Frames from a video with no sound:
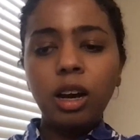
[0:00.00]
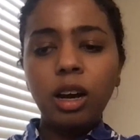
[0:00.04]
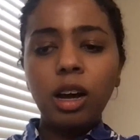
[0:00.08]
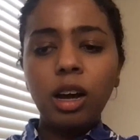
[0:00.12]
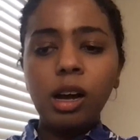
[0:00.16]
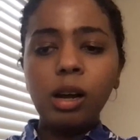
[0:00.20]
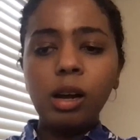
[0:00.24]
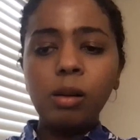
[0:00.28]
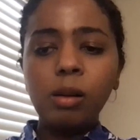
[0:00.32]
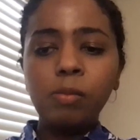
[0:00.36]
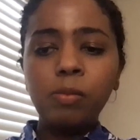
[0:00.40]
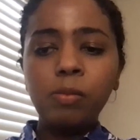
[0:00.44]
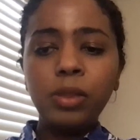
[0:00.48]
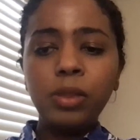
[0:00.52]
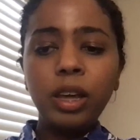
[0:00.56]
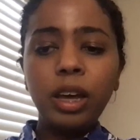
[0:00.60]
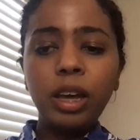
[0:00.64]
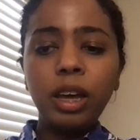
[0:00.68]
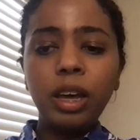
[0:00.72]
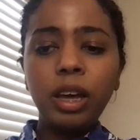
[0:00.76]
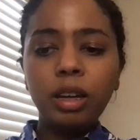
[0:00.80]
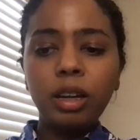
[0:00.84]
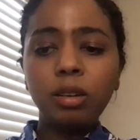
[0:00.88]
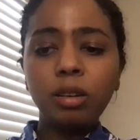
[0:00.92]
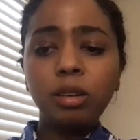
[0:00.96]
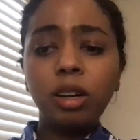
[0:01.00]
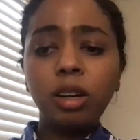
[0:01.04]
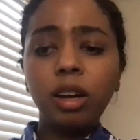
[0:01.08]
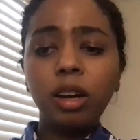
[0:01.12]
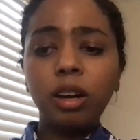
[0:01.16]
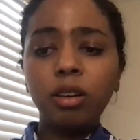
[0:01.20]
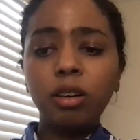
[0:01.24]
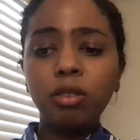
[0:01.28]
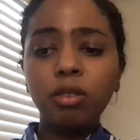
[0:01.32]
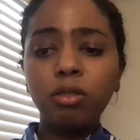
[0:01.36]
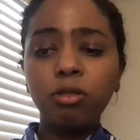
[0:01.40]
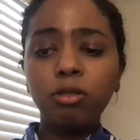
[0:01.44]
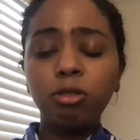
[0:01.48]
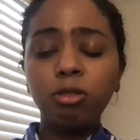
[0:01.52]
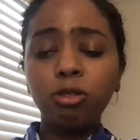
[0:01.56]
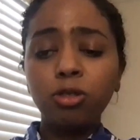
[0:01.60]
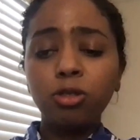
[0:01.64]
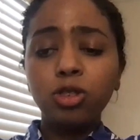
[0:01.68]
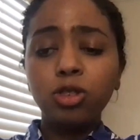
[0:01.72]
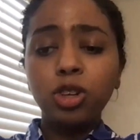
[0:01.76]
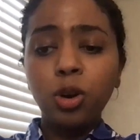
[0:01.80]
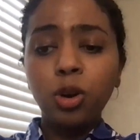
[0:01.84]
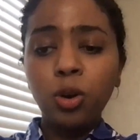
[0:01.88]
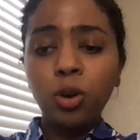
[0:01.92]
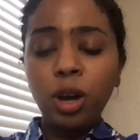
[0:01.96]
and kind of
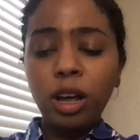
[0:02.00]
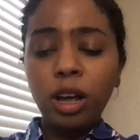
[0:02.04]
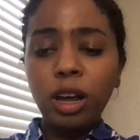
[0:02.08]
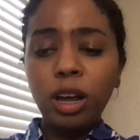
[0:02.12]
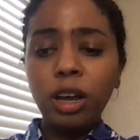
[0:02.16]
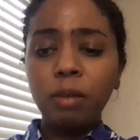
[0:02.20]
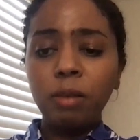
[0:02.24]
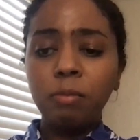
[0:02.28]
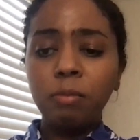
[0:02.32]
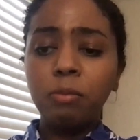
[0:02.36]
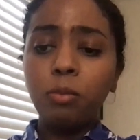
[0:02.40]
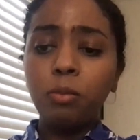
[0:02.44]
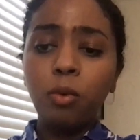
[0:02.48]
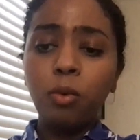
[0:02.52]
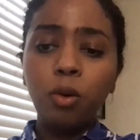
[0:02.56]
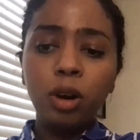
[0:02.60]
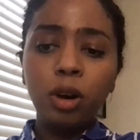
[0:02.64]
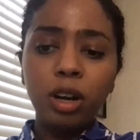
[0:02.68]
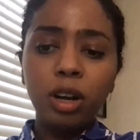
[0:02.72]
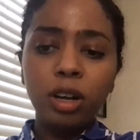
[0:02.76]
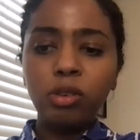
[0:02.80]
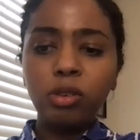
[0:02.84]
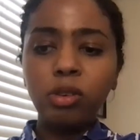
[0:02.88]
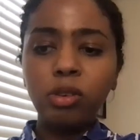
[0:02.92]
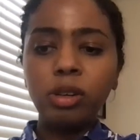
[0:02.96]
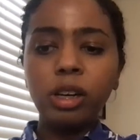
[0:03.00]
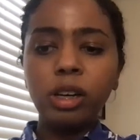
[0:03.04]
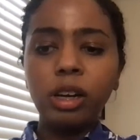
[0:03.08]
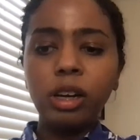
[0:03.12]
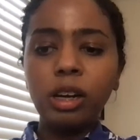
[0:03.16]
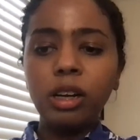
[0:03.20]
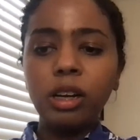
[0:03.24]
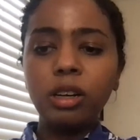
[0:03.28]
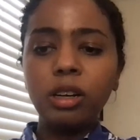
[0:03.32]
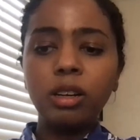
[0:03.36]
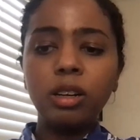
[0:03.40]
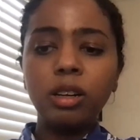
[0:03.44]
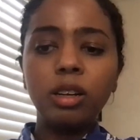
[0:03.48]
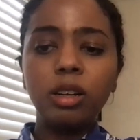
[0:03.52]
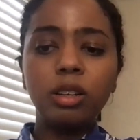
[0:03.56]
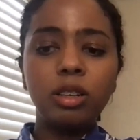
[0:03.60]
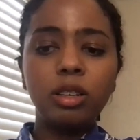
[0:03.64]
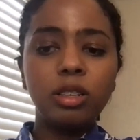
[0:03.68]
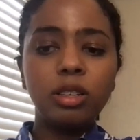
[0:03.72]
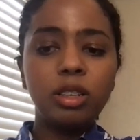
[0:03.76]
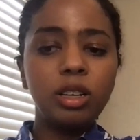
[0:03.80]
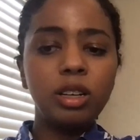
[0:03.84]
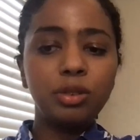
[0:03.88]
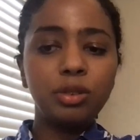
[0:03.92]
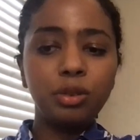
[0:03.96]
show a more indolent
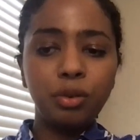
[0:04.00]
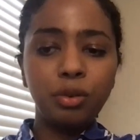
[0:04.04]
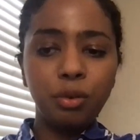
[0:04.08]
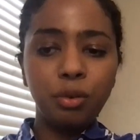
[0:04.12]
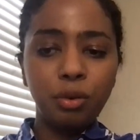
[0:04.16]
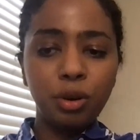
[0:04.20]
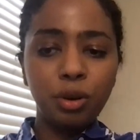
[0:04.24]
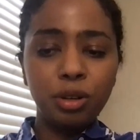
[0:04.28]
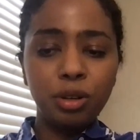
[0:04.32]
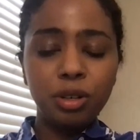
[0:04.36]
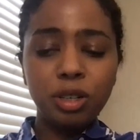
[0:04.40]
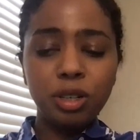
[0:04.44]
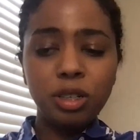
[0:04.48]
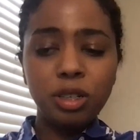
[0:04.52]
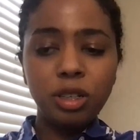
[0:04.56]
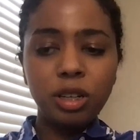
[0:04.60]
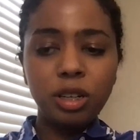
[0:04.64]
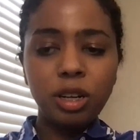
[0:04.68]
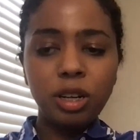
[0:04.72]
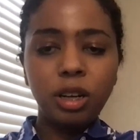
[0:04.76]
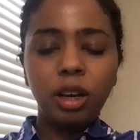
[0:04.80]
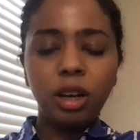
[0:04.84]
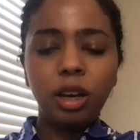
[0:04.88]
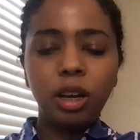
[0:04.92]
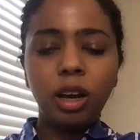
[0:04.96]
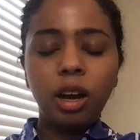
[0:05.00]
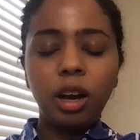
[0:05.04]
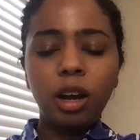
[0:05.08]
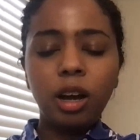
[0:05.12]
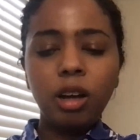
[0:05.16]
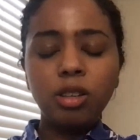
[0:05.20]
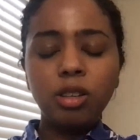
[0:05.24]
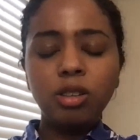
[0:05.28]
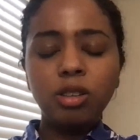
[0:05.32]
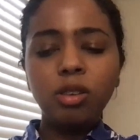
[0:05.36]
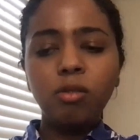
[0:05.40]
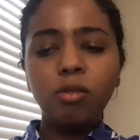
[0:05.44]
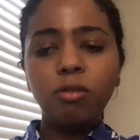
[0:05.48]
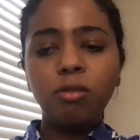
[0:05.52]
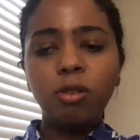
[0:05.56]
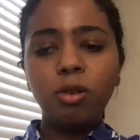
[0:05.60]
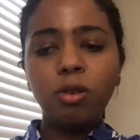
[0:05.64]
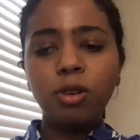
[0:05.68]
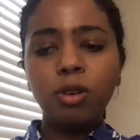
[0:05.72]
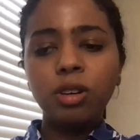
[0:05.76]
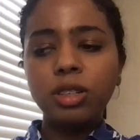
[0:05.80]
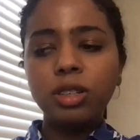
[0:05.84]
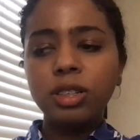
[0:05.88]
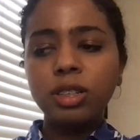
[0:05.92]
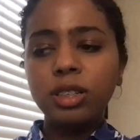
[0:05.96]
disease course. So, of
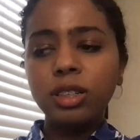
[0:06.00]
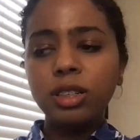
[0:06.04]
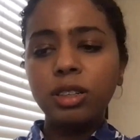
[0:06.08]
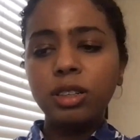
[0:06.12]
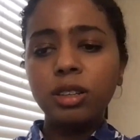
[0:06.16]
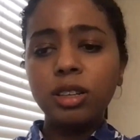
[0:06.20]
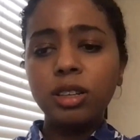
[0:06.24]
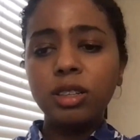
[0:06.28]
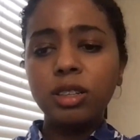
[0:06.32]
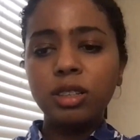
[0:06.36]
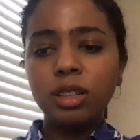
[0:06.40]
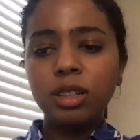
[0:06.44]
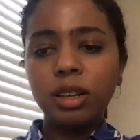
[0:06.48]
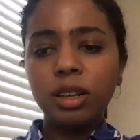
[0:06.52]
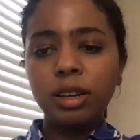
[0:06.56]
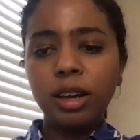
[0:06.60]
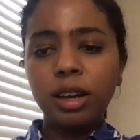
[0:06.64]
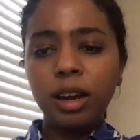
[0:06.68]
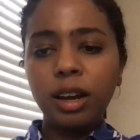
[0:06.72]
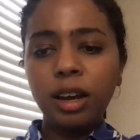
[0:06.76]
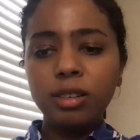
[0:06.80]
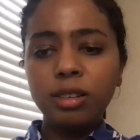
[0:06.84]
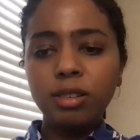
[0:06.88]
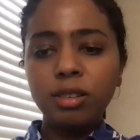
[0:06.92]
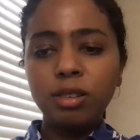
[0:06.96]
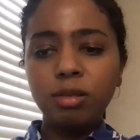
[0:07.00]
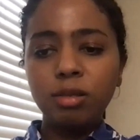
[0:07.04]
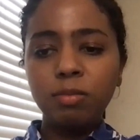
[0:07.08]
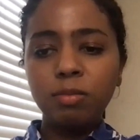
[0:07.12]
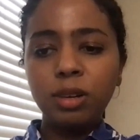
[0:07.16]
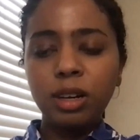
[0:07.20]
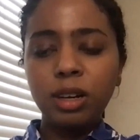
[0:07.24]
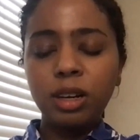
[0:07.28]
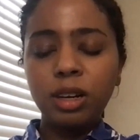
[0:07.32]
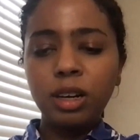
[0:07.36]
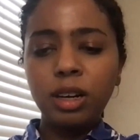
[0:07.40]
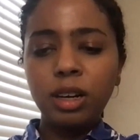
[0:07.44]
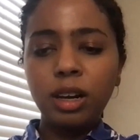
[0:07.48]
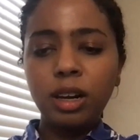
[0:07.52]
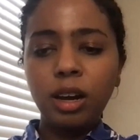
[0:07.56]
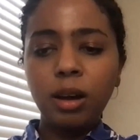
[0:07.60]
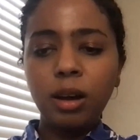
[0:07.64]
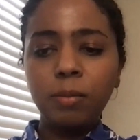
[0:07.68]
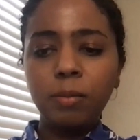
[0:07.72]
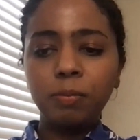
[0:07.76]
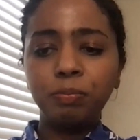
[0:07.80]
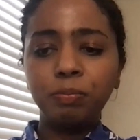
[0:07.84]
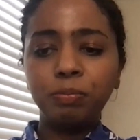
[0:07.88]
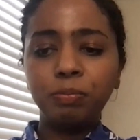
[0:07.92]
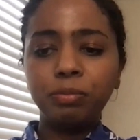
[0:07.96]
course, this study has to be
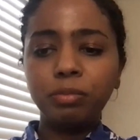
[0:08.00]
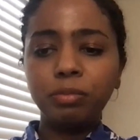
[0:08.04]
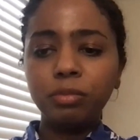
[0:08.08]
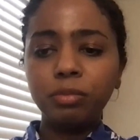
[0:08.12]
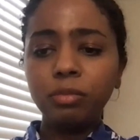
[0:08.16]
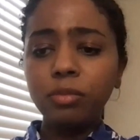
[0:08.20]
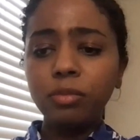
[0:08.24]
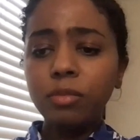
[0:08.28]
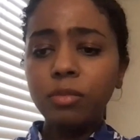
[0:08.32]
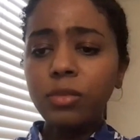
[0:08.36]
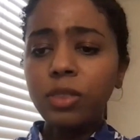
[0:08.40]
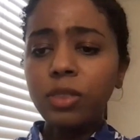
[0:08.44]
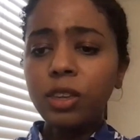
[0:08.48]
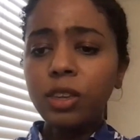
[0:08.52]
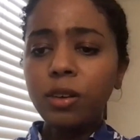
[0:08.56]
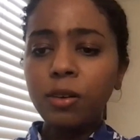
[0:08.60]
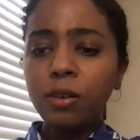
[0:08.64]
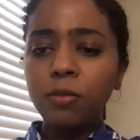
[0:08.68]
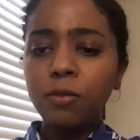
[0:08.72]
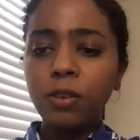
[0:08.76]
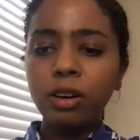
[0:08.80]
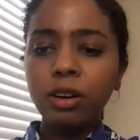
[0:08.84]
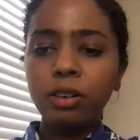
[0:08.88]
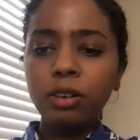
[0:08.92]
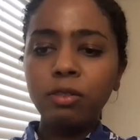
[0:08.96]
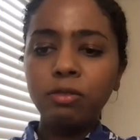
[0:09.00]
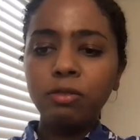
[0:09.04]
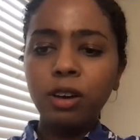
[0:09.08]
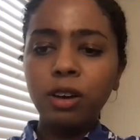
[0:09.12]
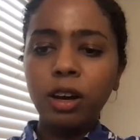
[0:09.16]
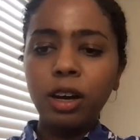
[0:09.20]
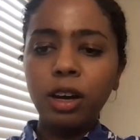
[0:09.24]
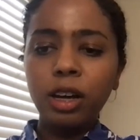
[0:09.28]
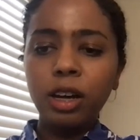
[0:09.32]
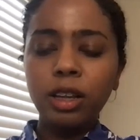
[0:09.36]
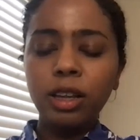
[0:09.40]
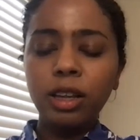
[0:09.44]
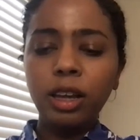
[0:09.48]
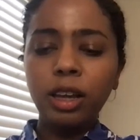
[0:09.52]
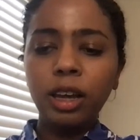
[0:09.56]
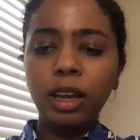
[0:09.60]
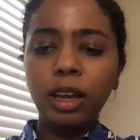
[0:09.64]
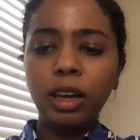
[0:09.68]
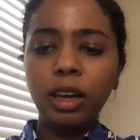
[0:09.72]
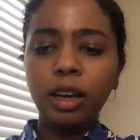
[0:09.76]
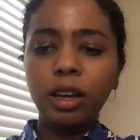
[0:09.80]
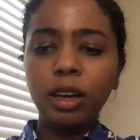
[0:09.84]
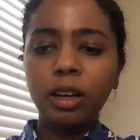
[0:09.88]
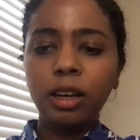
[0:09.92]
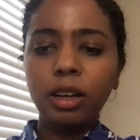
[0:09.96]
verified
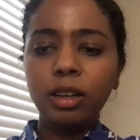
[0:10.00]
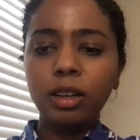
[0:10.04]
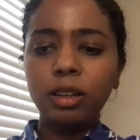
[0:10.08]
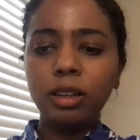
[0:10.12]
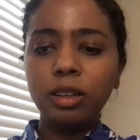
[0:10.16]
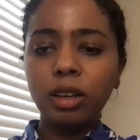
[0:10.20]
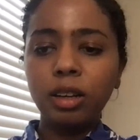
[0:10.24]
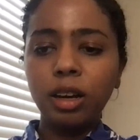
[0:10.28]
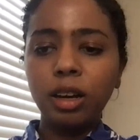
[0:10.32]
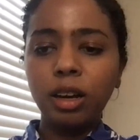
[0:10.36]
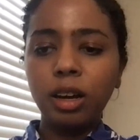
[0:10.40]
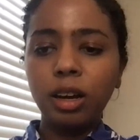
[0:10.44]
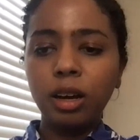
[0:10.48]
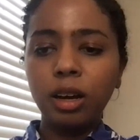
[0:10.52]
and